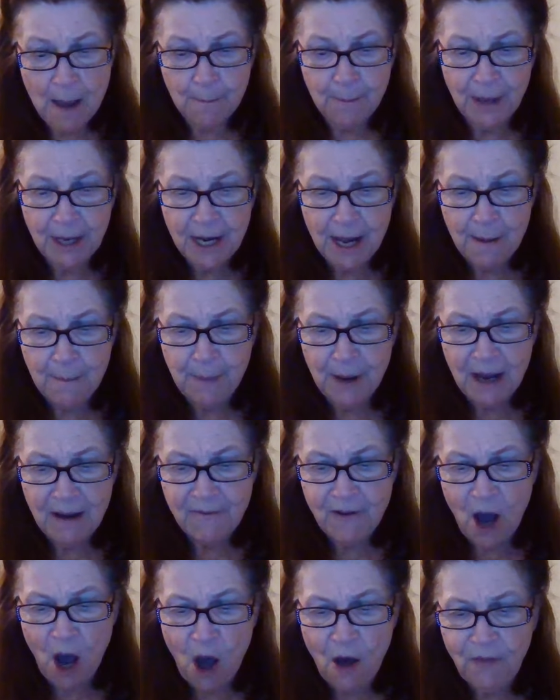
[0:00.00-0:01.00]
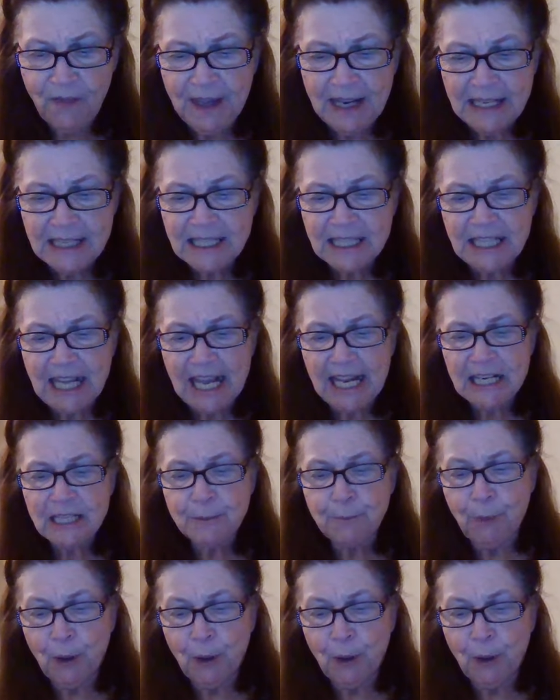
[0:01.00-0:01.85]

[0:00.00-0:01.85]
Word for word: But above all these things,